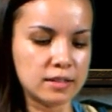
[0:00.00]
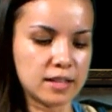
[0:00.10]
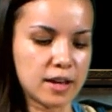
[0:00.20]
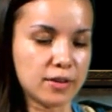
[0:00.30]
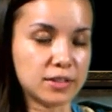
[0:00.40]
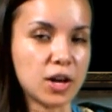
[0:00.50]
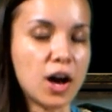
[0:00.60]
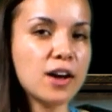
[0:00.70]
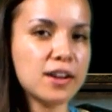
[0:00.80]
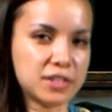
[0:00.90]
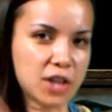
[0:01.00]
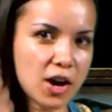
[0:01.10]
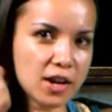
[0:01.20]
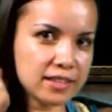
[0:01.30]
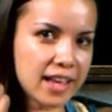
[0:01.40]
So it's a hard it's a
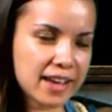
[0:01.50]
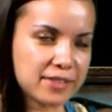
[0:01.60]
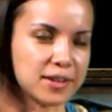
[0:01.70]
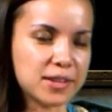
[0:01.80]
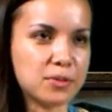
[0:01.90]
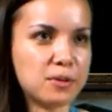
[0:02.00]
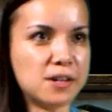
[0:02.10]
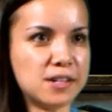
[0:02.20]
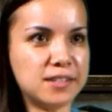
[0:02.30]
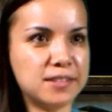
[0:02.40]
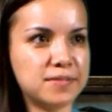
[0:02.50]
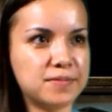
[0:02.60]
hard life on the wall.